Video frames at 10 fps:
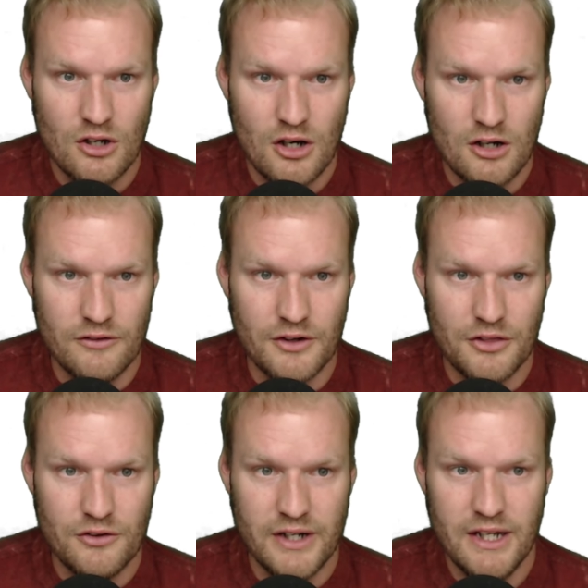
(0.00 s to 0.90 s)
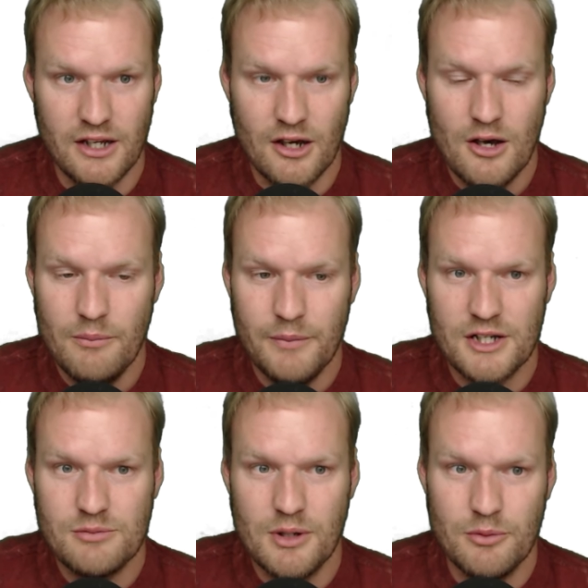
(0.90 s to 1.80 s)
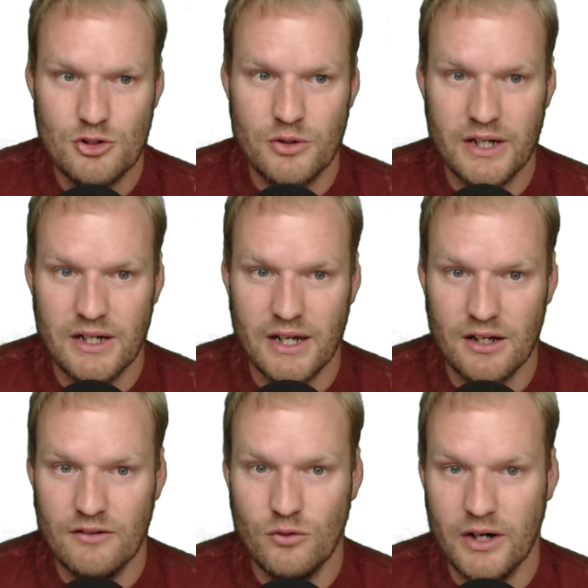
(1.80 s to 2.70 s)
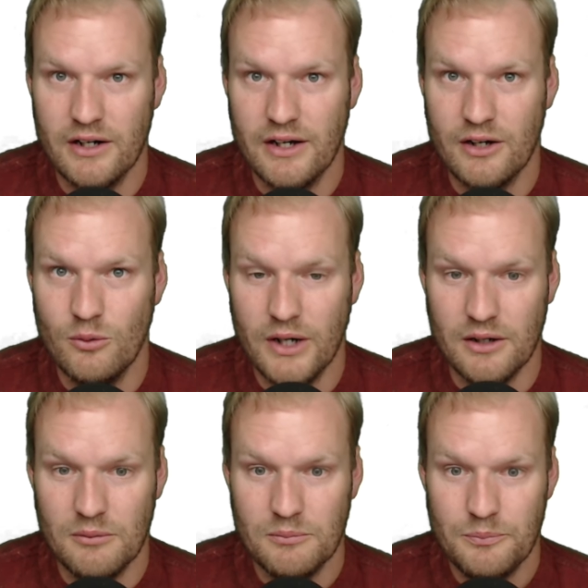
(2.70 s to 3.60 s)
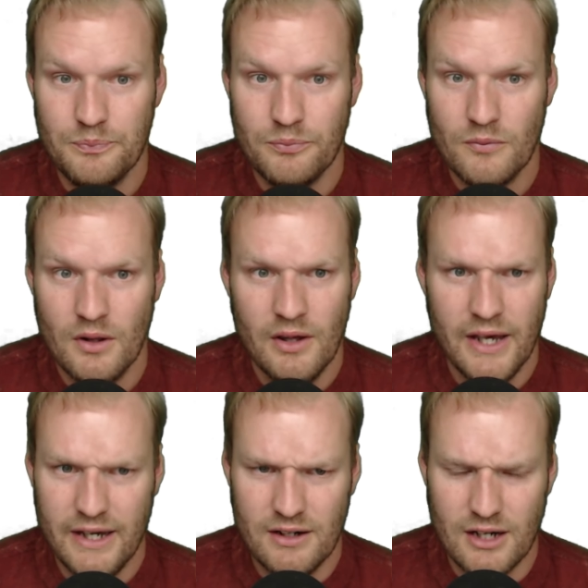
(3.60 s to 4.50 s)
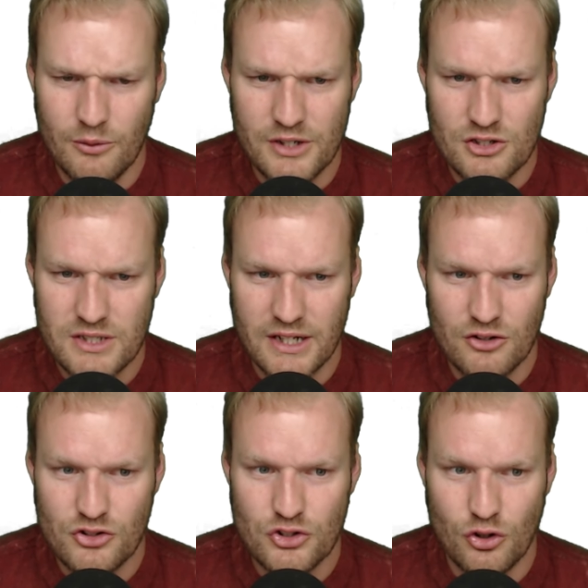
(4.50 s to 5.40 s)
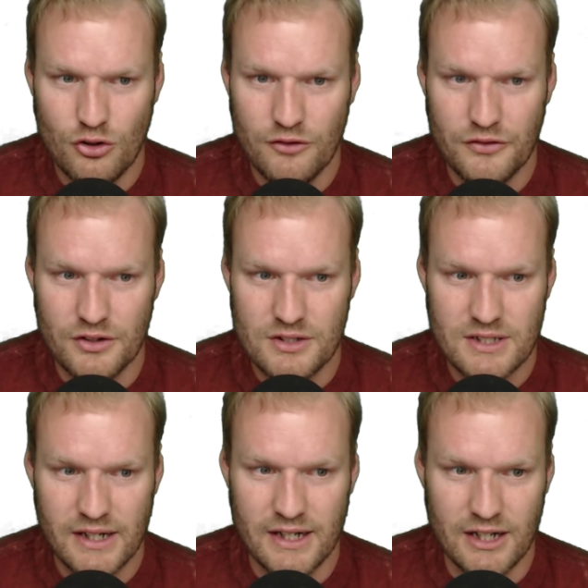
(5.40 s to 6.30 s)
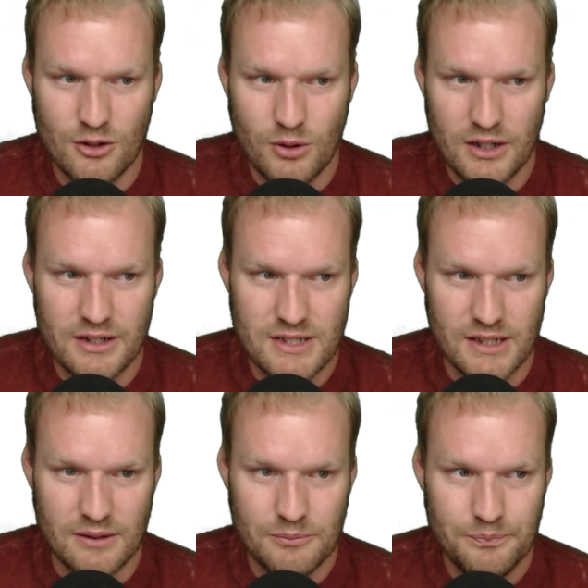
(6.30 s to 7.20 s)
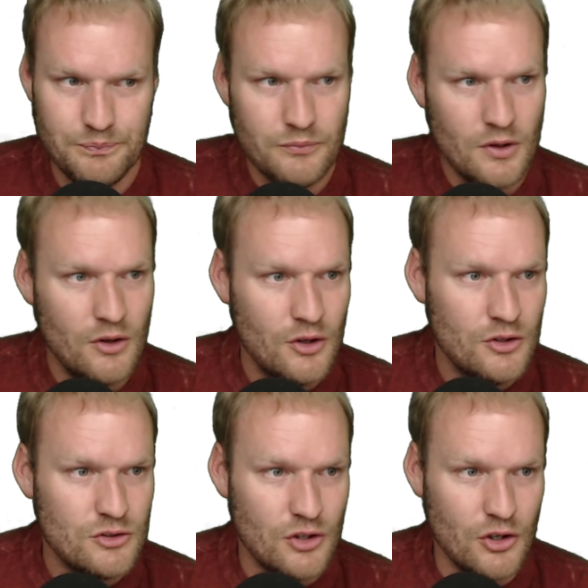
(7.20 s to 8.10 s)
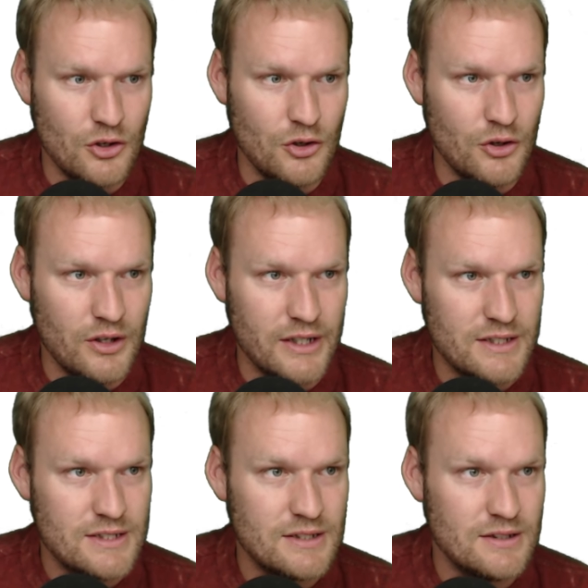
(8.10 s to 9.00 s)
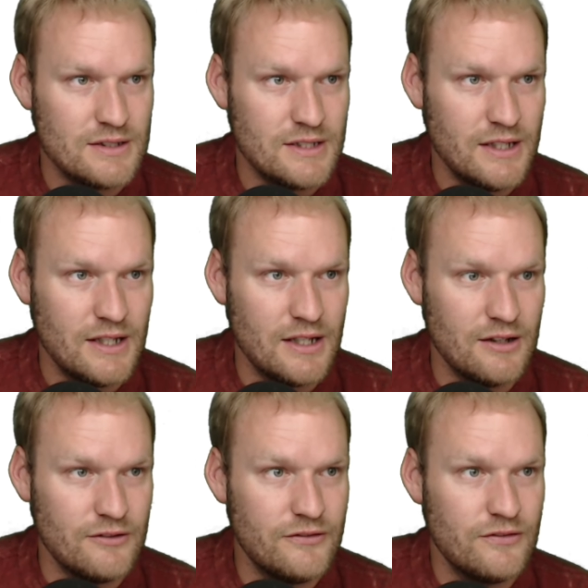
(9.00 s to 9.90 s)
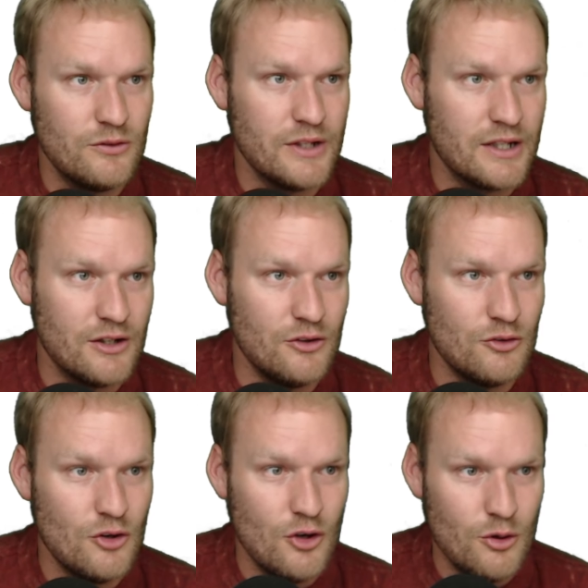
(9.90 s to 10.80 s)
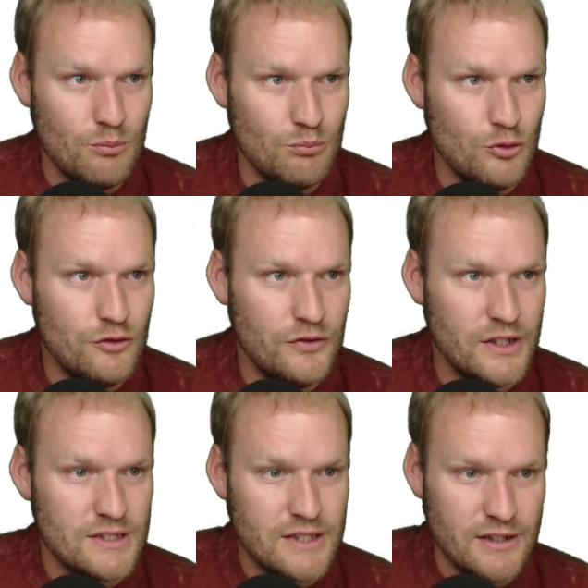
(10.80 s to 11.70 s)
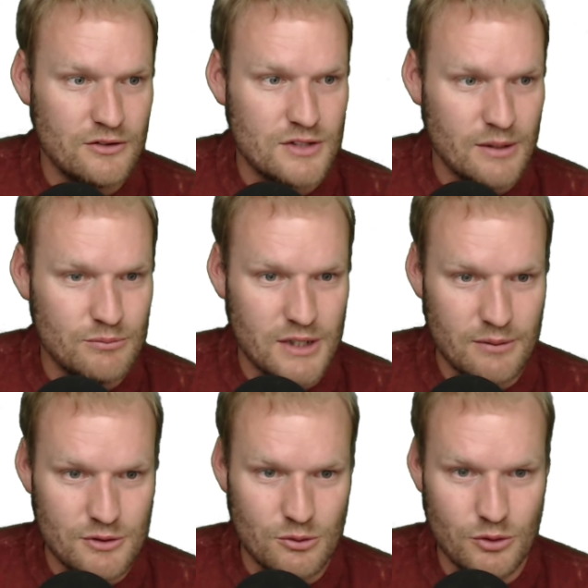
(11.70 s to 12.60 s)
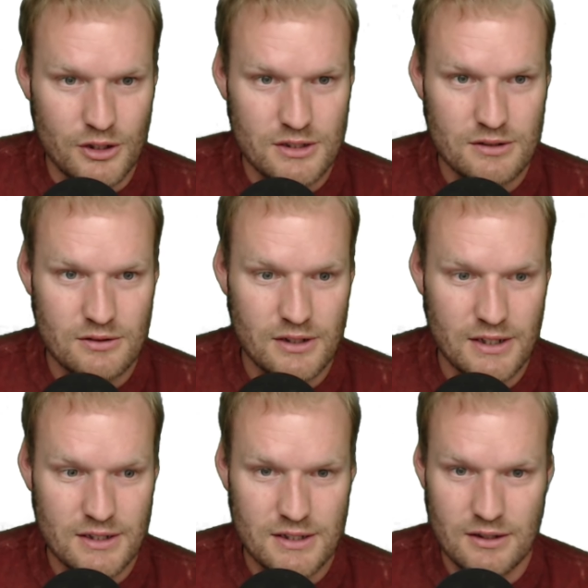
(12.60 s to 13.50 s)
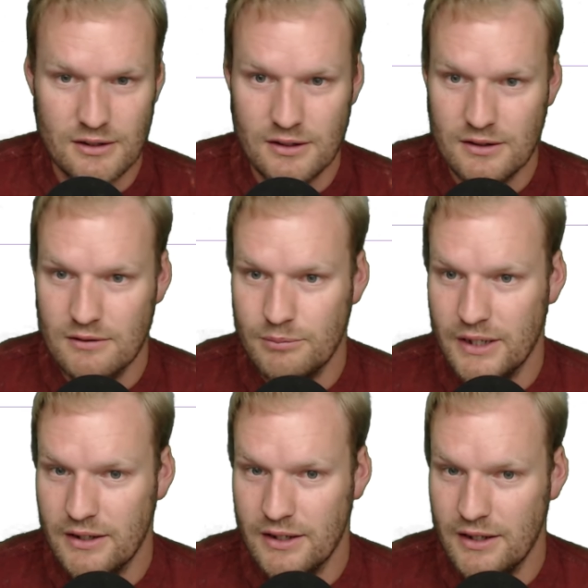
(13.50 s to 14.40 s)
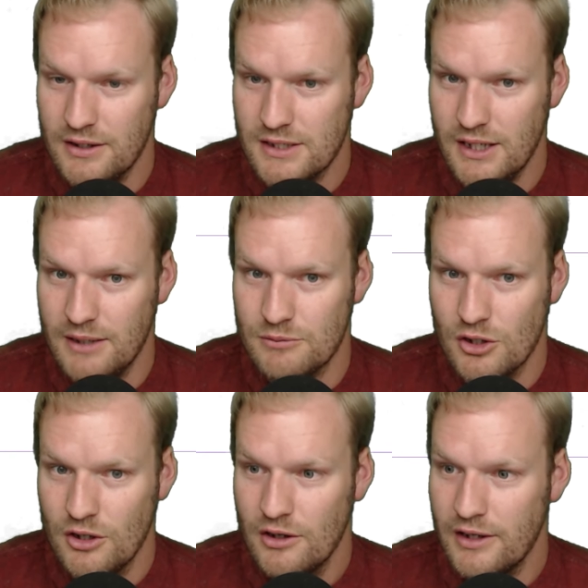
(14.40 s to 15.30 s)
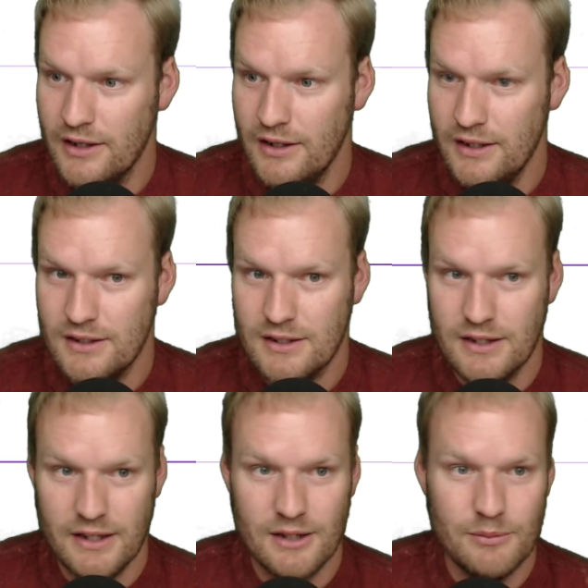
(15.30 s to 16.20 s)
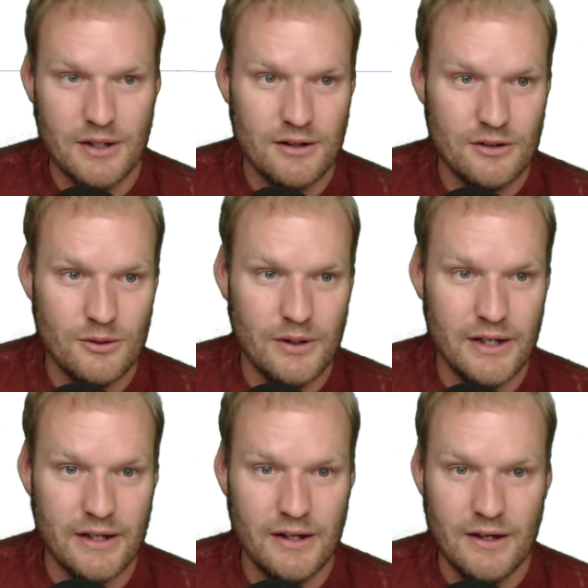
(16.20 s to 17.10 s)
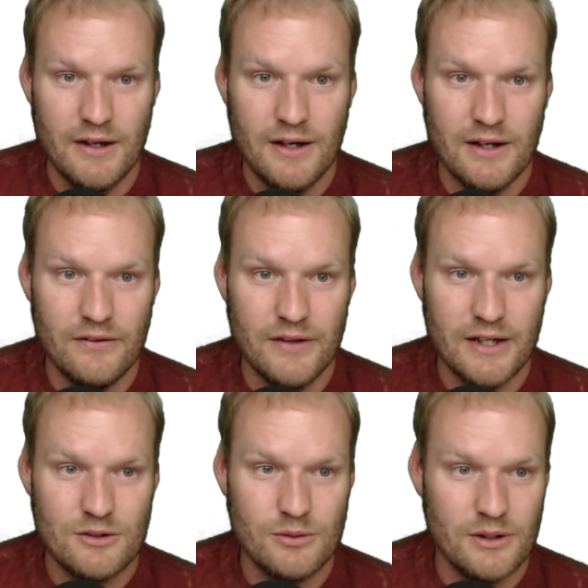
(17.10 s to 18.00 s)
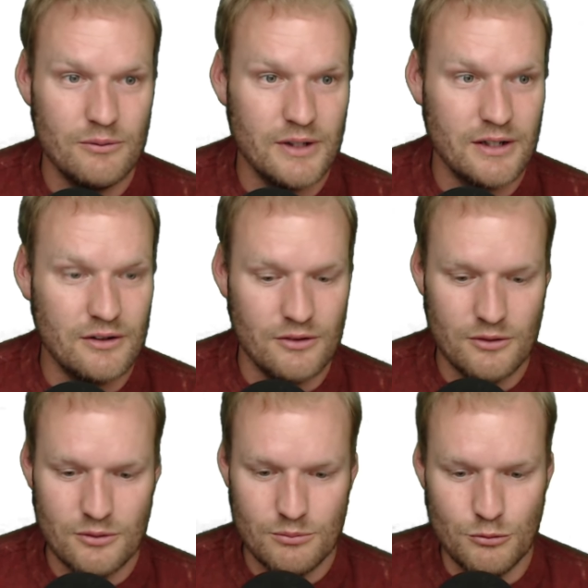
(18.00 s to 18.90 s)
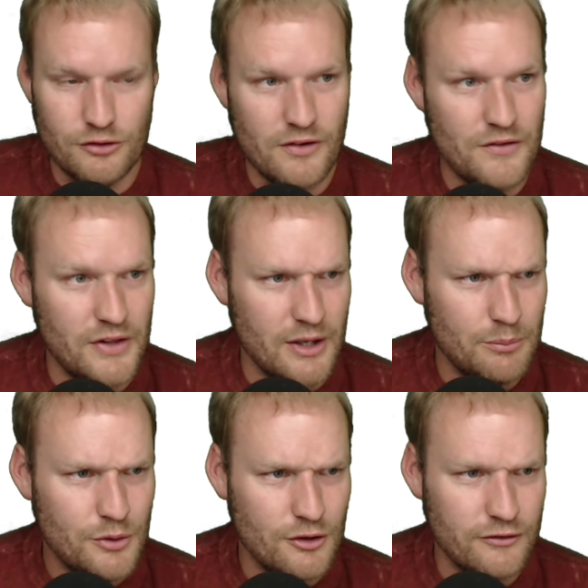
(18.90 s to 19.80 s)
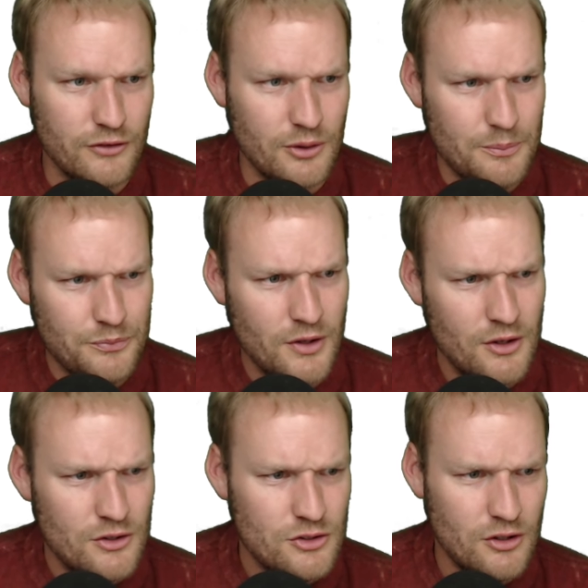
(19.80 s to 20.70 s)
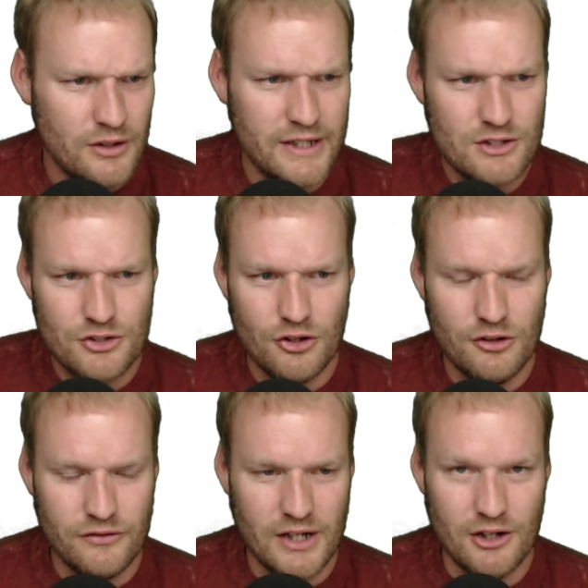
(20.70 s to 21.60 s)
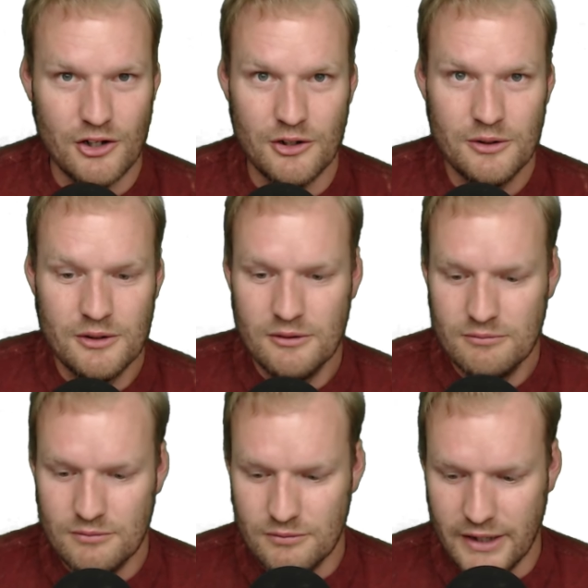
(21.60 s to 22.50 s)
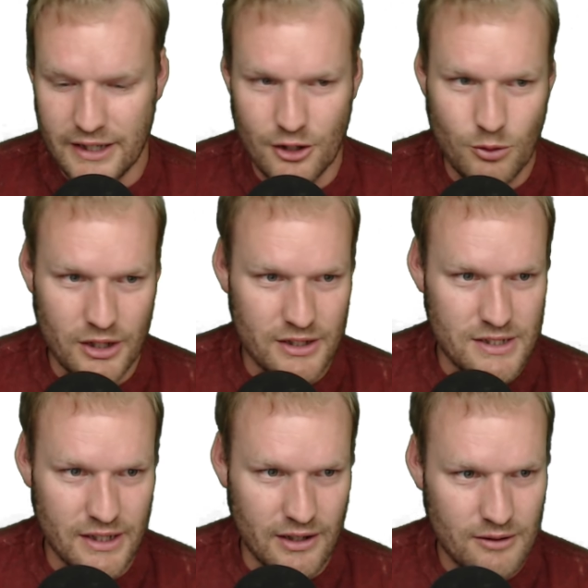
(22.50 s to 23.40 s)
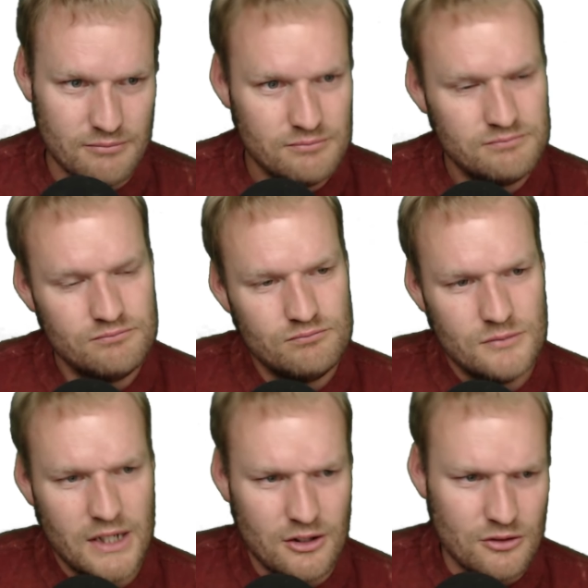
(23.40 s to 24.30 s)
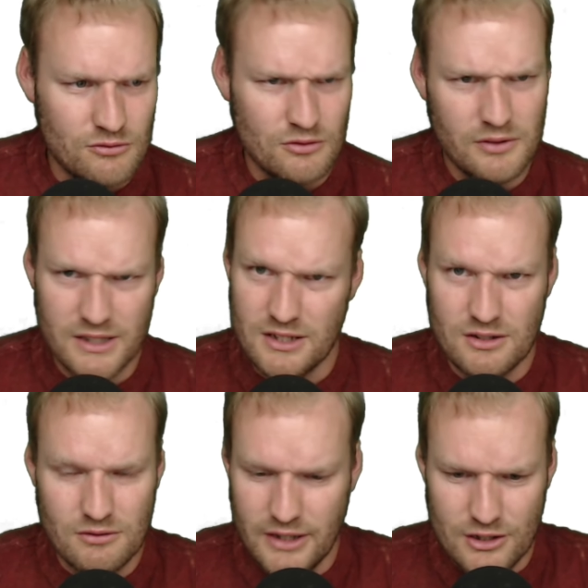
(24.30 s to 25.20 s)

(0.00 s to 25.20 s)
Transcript: over 3, must be between -1 and 1. And now we just need to solve this inequality. So let's see if we can move these things. Sometimes it works nicer, better than other times. Okay, that's there, but out the way. And that one we can move over there. Beautiful. So let's solve our inequality here. Now, as